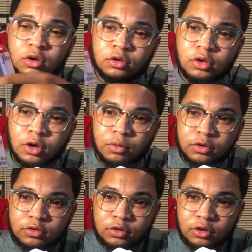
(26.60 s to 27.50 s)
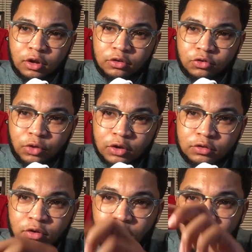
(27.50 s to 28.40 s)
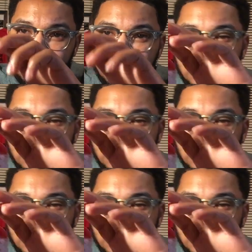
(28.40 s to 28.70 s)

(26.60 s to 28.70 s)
You can't really see it. I scratched it off.